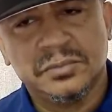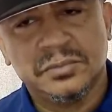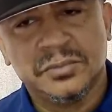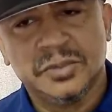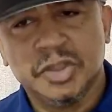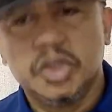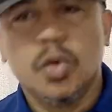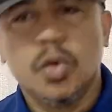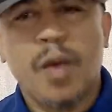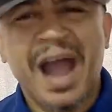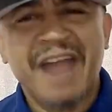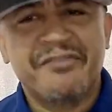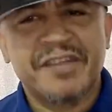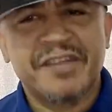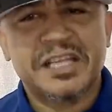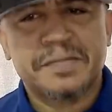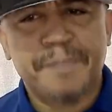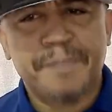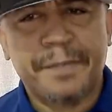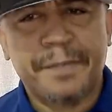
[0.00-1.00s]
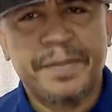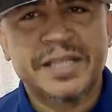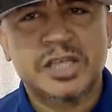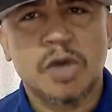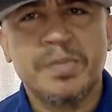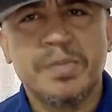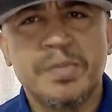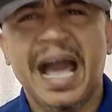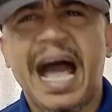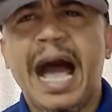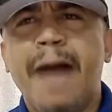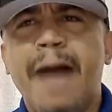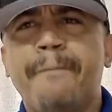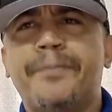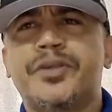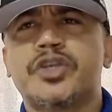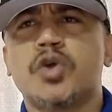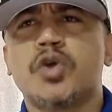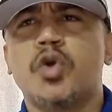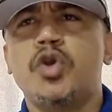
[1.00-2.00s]
Do I respect Peter Obi?
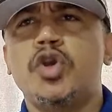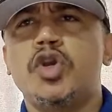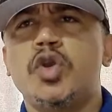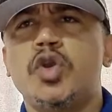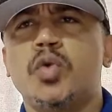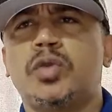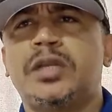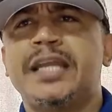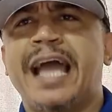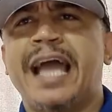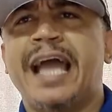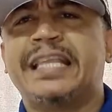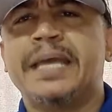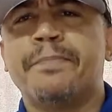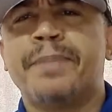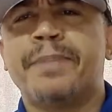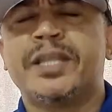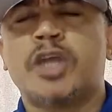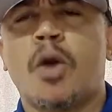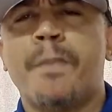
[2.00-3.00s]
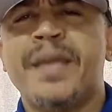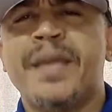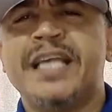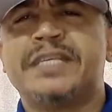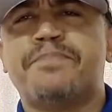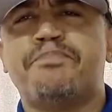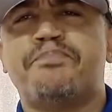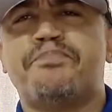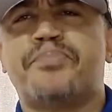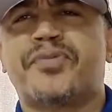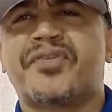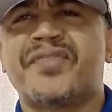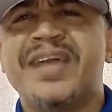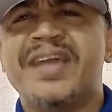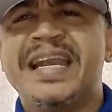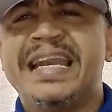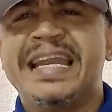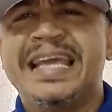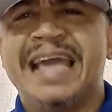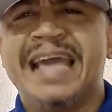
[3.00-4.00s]
Absolutely. I think Peter Obi is
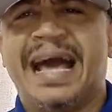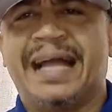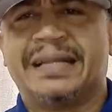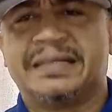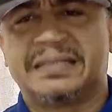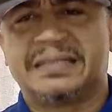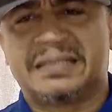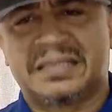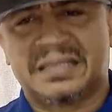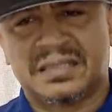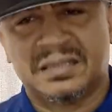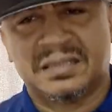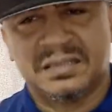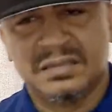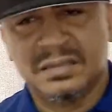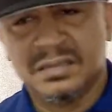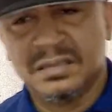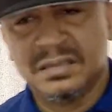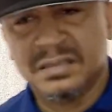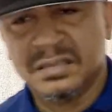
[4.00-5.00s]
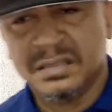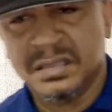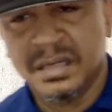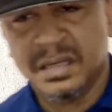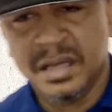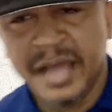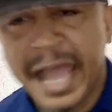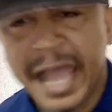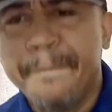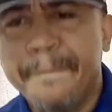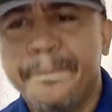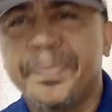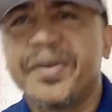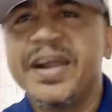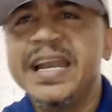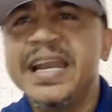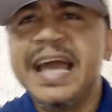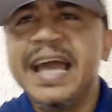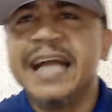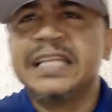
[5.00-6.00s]
brilliant. A
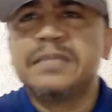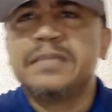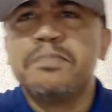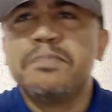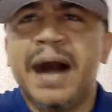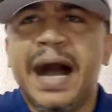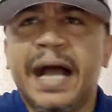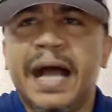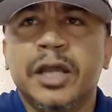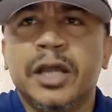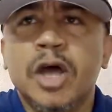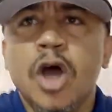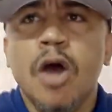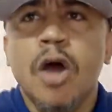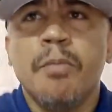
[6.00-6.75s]
brilliant man.